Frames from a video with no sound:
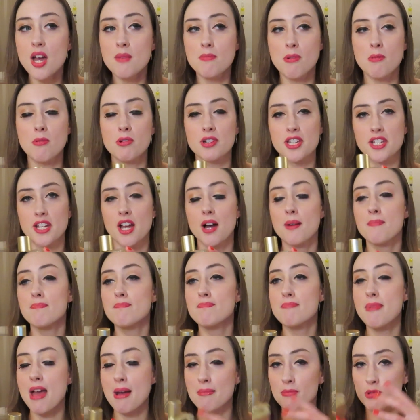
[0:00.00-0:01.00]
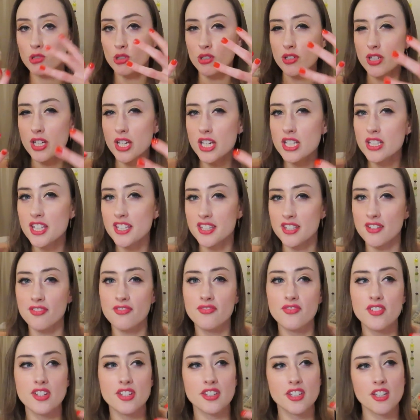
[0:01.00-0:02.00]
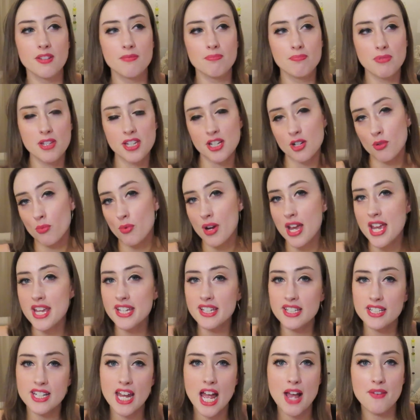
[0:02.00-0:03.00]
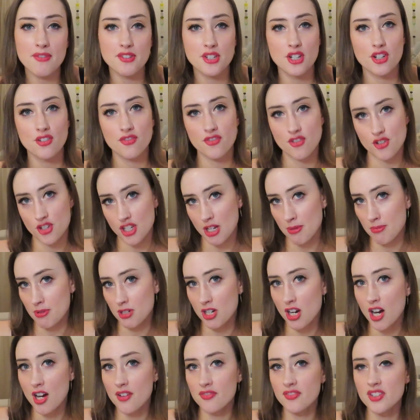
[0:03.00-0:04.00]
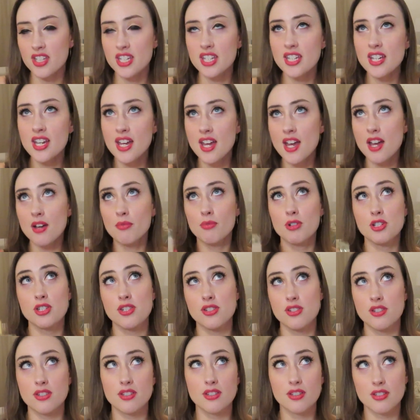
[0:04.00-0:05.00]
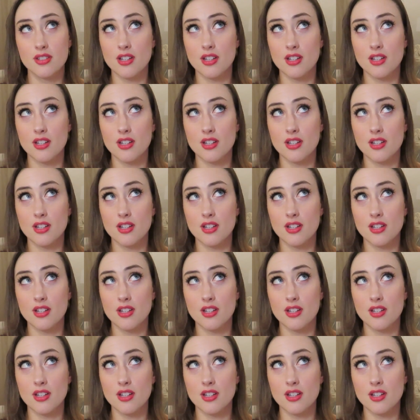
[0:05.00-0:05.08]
but more like a memory, like the feeling of being awake and having your first cup of coffee, which